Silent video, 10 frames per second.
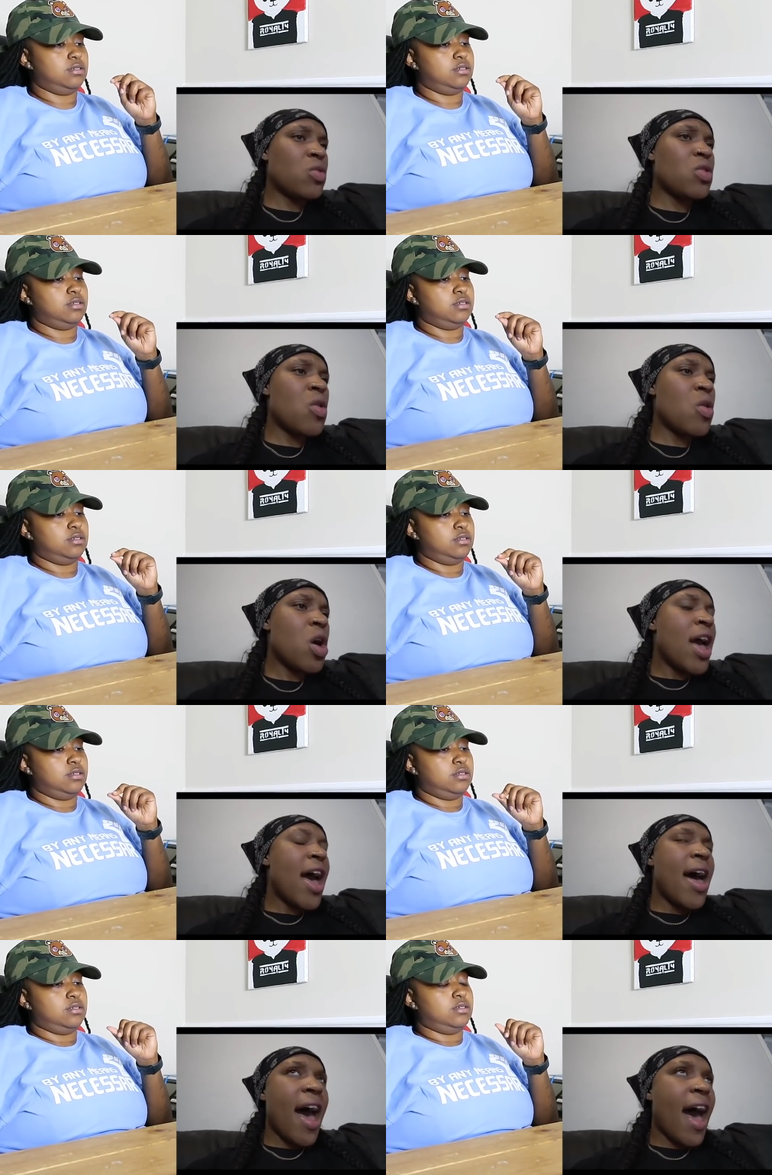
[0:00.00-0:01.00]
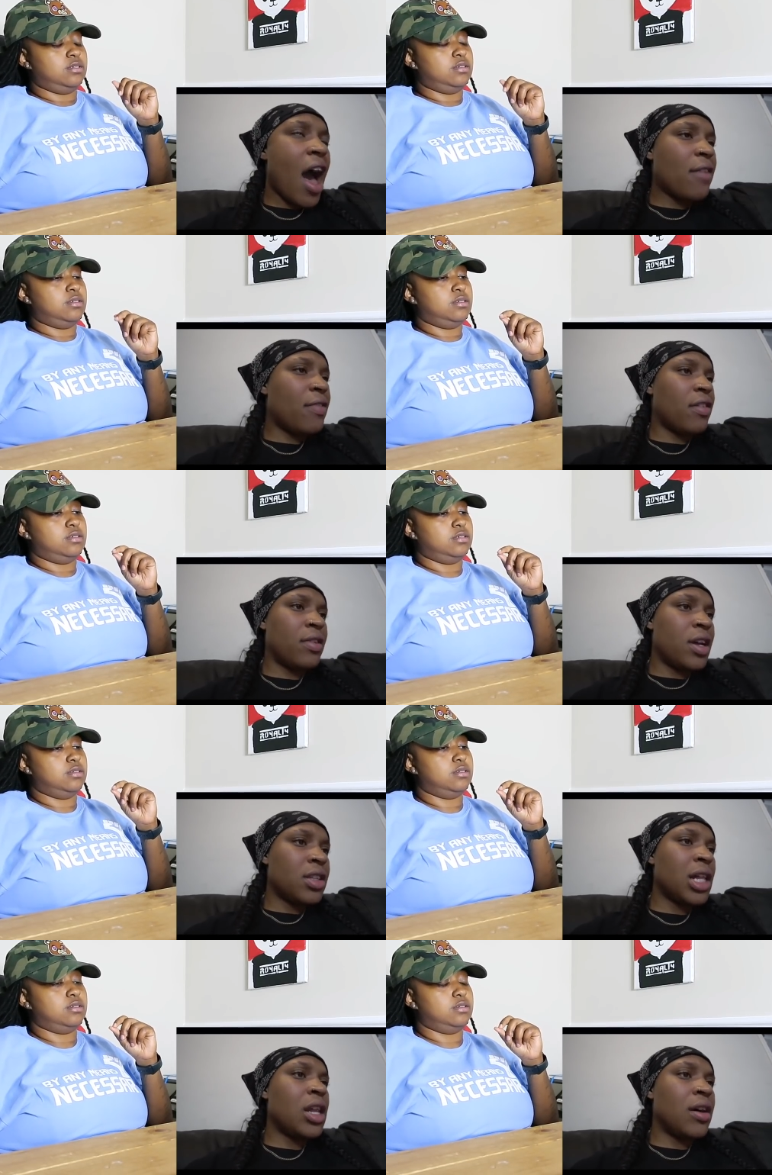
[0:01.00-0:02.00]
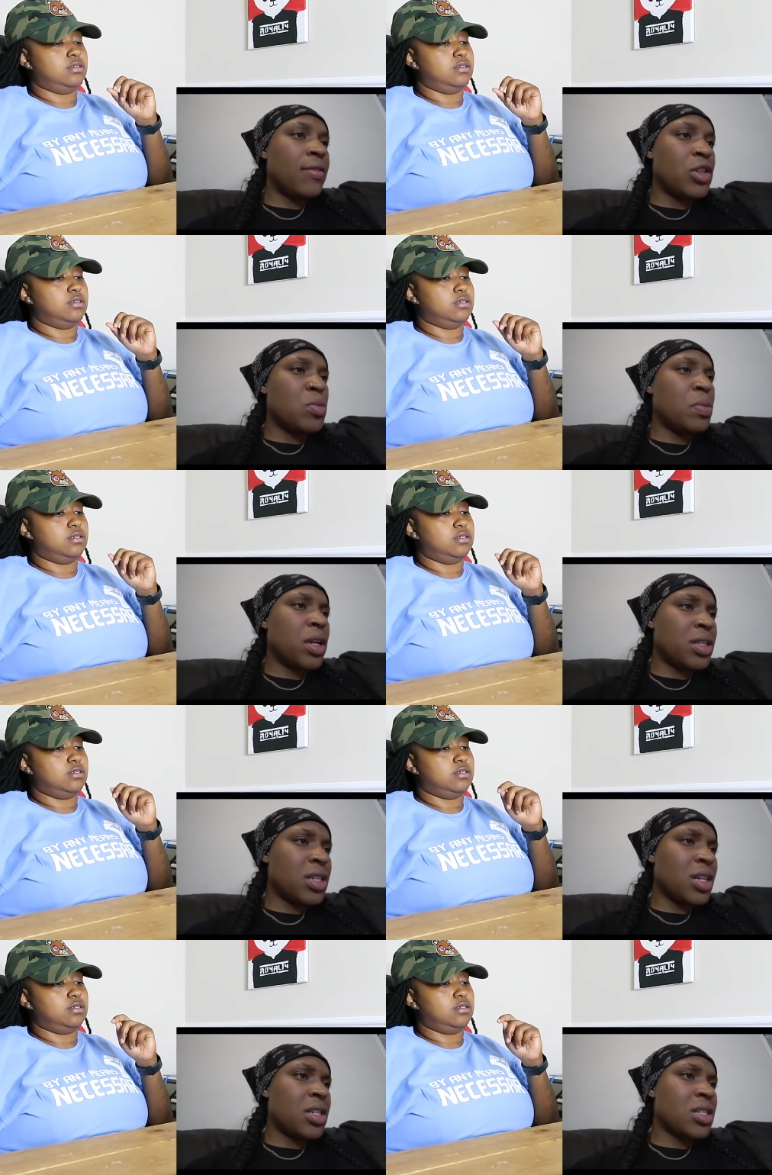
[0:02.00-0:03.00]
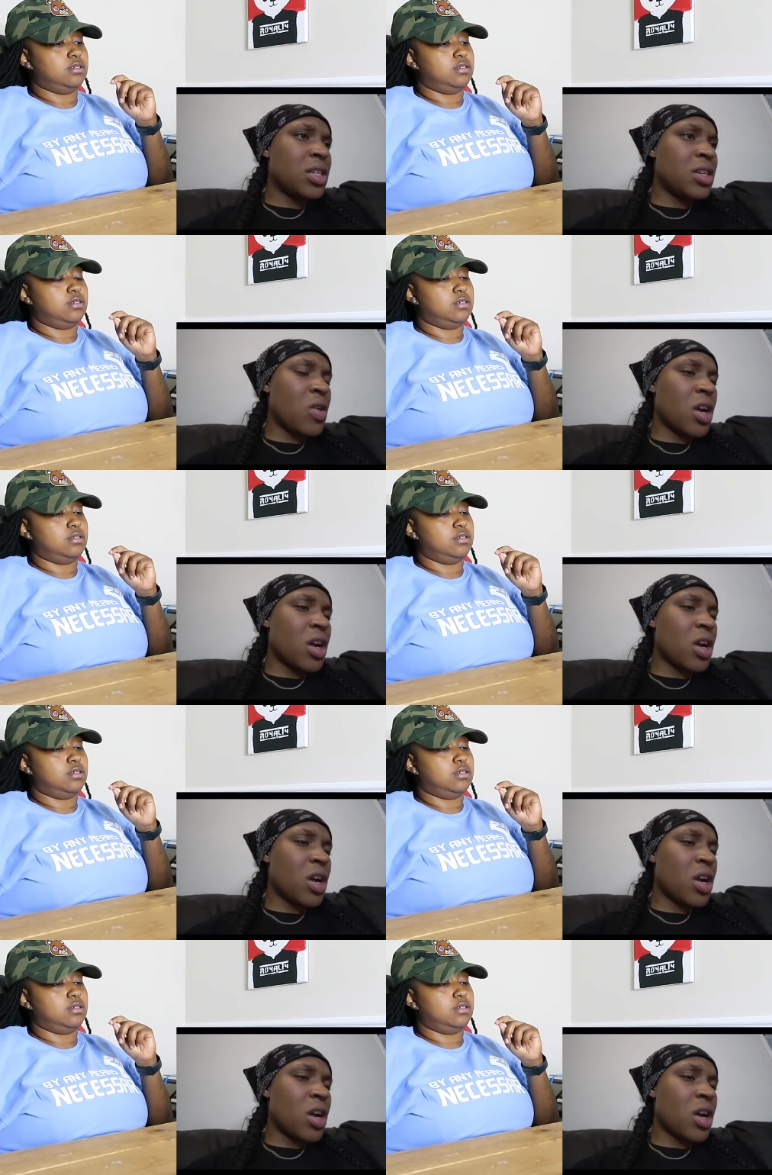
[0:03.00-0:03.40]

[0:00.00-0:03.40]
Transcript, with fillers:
Speaker 1: They don't know half of the love that you put into this.